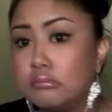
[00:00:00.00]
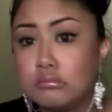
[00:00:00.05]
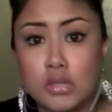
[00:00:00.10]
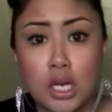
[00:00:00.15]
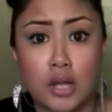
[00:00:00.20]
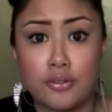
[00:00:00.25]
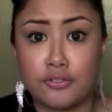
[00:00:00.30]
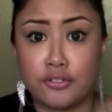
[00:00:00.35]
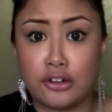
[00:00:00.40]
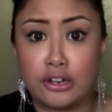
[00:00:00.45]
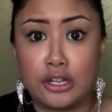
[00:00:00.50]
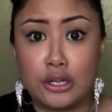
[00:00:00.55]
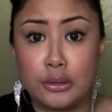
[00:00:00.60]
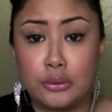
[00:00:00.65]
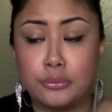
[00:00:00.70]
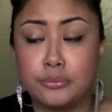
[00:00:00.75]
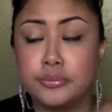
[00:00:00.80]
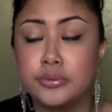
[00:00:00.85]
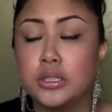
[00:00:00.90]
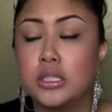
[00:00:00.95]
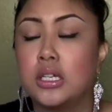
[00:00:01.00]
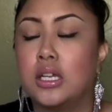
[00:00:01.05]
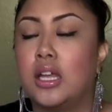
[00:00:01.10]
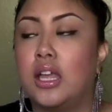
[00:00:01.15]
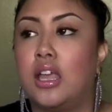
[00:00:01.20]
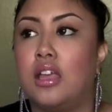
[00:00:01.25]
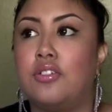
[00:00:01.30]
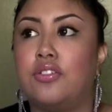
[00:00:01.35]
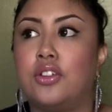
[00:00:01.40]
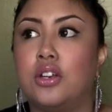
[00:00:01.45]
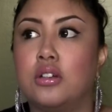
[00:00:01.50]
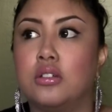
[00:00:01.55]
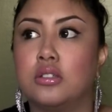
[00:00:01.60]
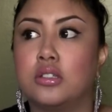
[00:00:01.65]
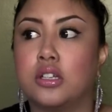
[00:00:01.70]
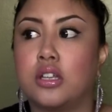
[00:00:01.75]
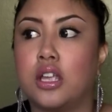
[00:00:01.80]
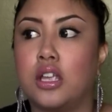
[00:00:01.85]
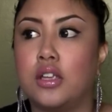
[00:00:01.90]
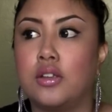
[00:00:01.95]
not for you. If you're
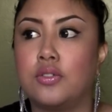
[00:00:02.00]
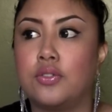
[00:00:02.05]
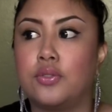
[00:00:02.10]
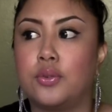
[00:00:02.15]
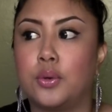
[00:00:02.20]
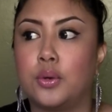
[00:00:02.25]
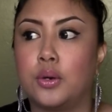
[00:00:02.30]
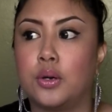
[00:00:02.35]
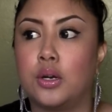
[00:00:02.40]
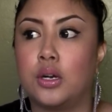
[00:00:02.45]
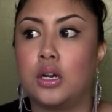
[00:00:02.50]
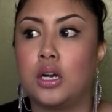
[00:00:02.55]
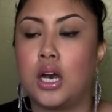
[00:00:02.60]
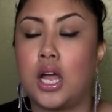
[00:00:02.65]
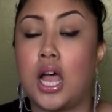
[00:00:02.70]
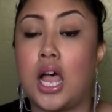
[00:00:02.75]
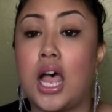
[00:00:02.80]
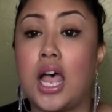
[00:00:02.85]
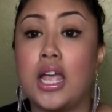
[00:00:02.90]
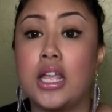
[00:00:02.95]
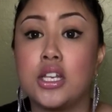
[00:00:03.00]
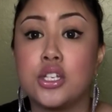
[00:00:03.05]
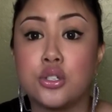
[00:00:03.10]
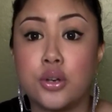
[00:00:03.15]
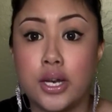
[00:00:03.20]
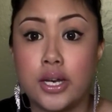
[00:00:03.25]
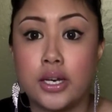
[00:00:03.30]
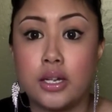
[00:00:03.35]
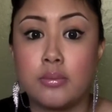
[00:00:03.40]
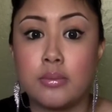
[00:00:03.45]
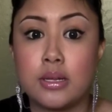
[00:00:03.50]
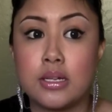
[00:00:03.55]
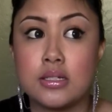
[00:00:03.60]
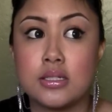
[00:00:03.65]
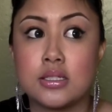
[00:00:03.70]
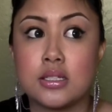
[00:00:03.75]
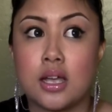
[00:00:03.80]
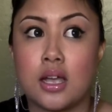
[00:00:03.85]
looking for a hydrating mist,